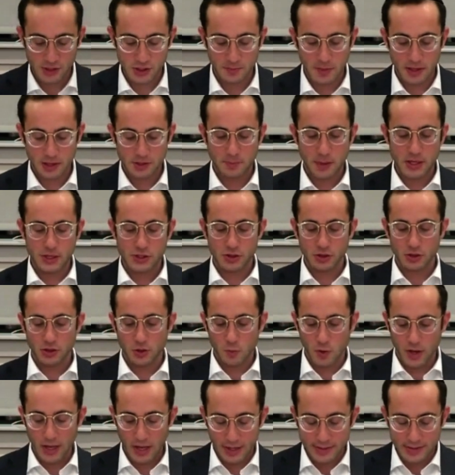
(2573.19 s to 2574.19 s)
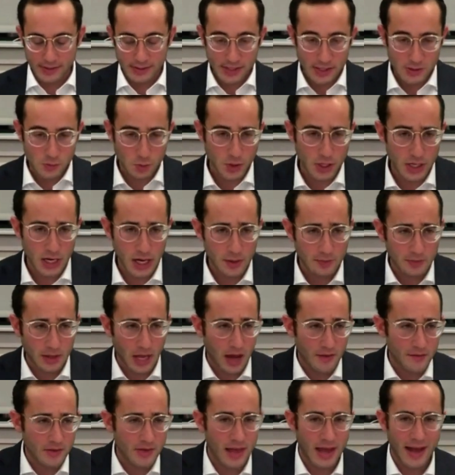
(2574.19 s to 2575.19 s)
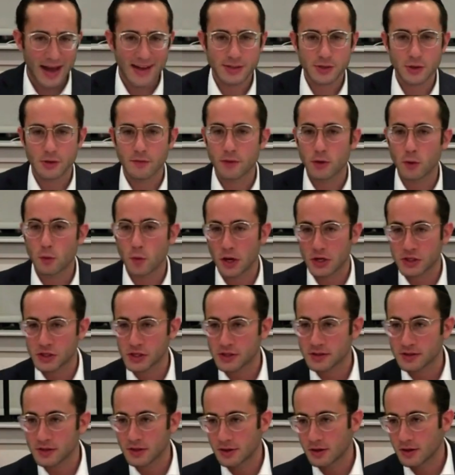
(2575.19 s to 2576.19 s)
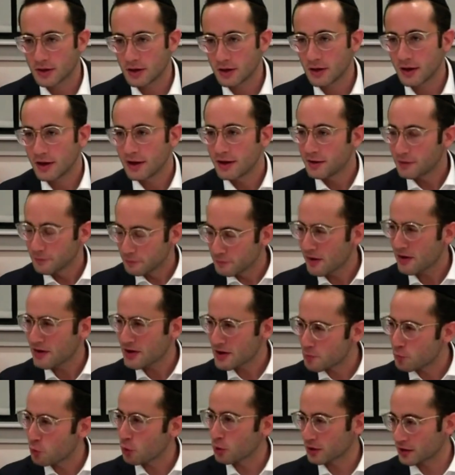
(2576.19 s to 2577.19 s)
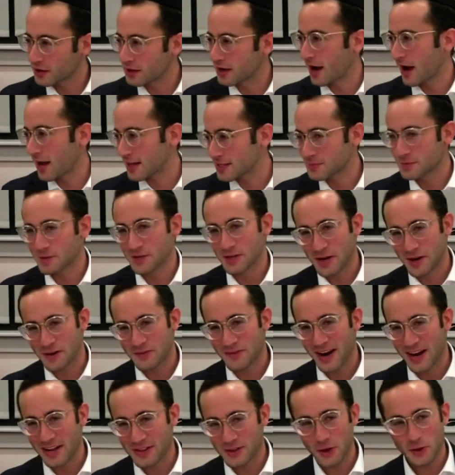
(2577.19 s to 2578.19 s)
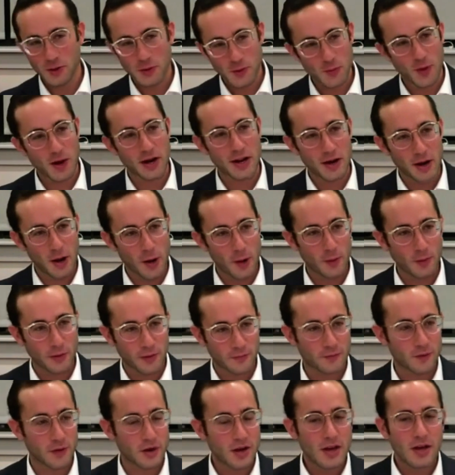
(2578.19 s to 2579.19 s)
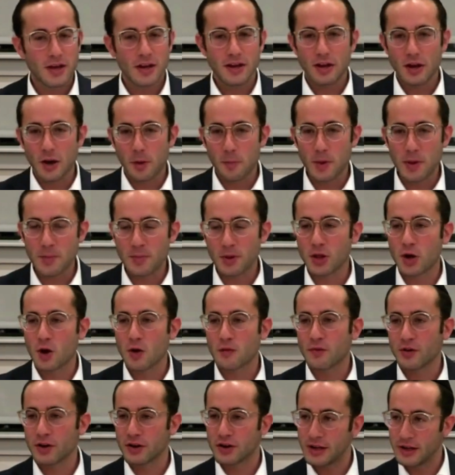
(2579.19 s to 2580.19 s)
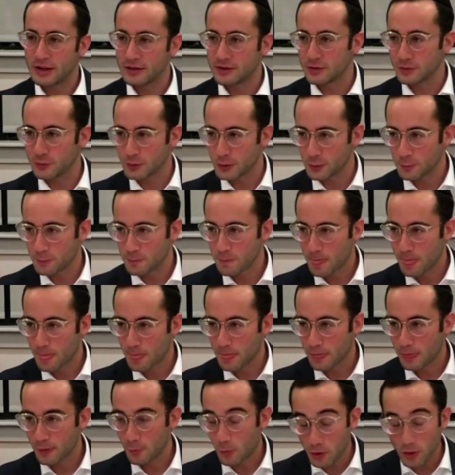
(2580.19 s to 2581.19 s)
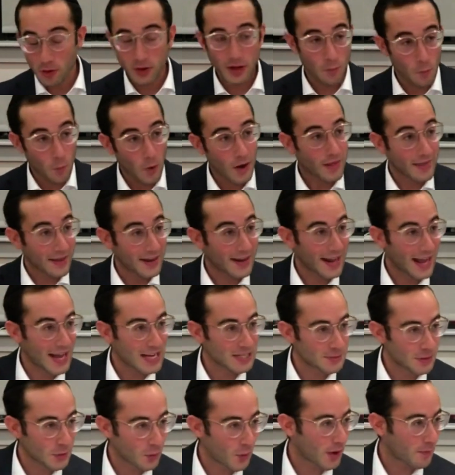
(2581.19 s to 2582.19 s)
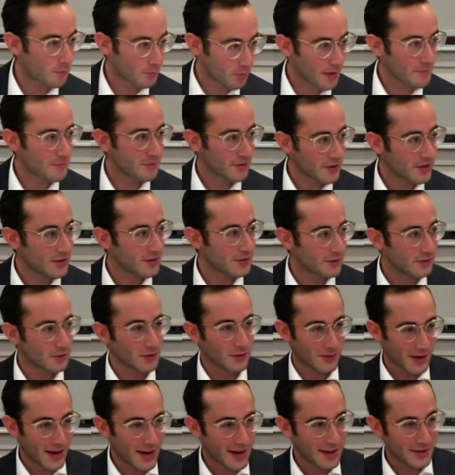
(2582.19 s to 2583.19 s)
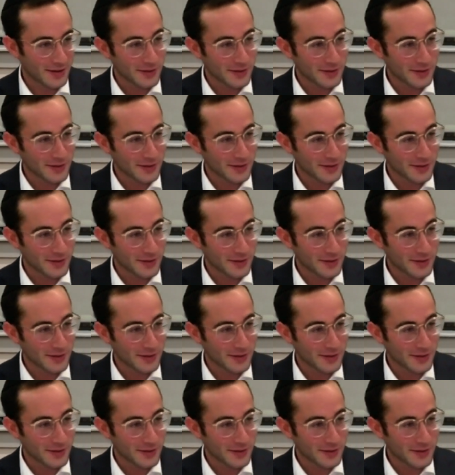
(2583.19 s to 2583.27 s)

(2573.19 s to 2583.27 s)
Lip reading: Shabbat, page 31a. It says, when you get up to heaven, they ask you a few questions. Very important concept to know, right? Don't you want to know people go for an interview. You want, okay, what are they going to ask me? You want to prep for your interview, right?